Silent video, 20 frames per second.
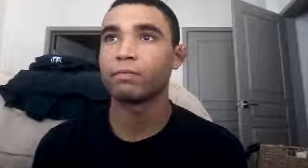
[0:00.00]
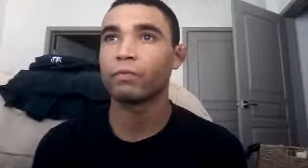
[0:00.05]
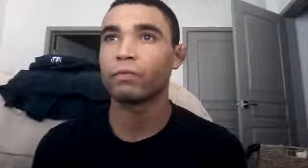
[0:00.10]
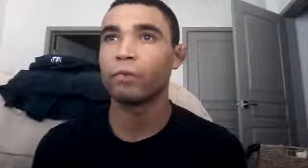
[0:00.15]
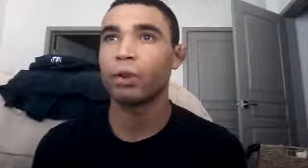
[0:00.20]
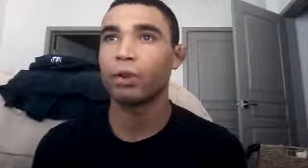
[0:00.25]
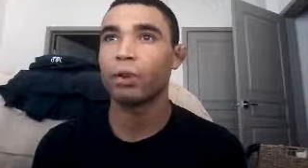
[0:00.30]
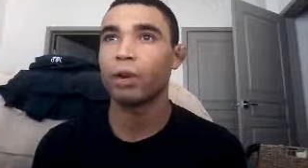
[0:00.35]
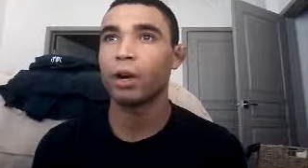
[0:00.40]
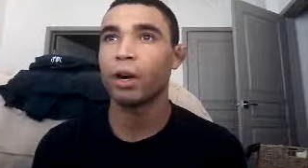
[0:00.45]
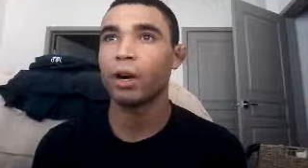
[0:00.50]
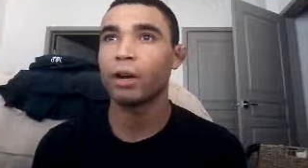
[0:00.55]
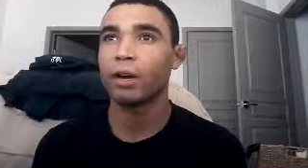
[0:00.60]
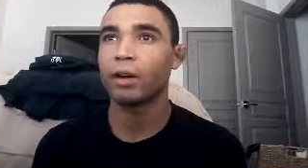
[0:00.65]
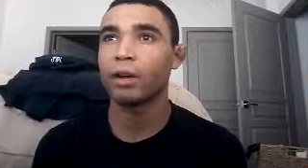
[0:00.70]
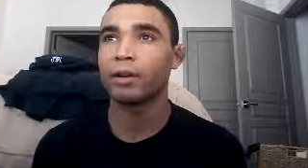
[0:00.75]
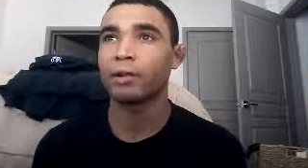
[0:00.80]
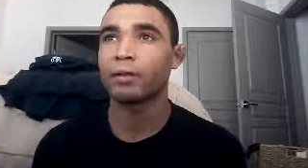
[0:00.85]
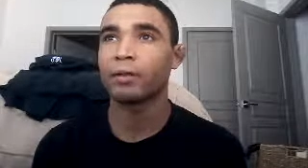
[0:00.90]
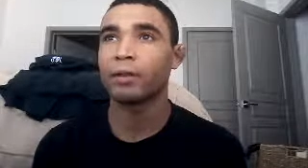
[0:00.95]
full
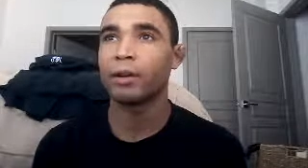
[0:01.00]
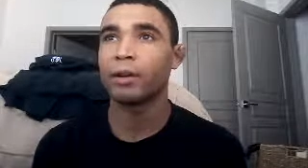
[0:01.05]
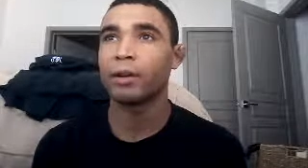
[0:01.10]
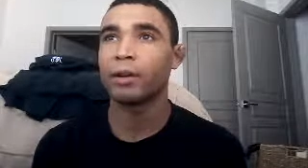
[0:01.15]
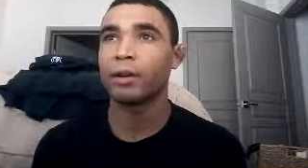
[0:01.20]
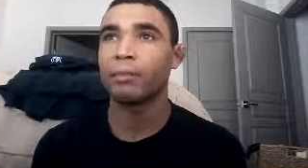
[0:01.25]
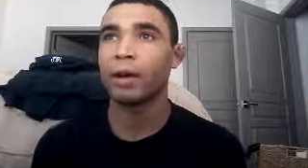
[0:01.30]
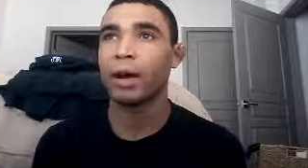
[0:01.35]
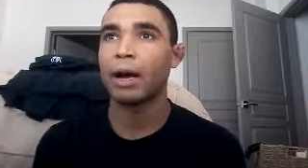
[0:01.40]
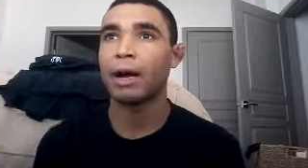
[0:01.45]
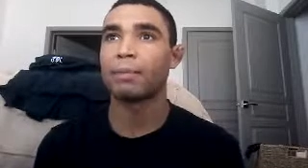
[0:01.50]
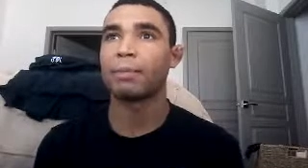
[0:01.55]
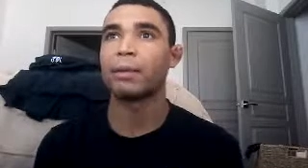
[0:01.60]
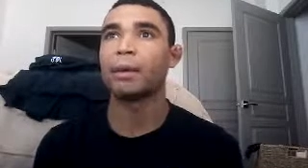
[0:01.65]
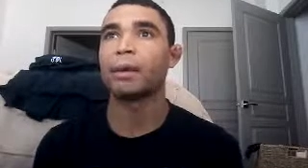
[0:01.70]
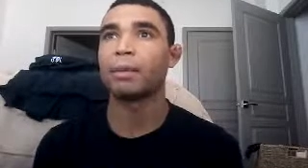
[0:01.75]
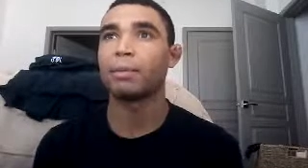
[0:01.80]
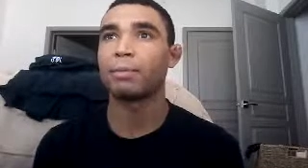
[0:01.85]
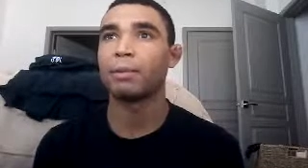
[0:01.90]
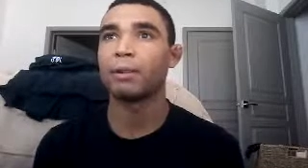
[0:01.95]
guard, pop
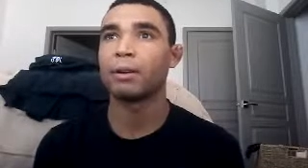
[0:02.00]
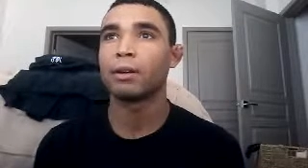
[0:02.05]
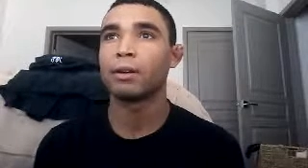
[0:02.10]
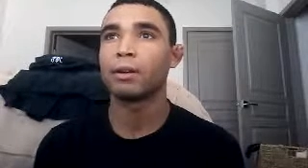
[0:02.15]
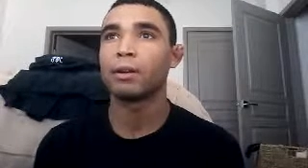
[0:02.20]
up.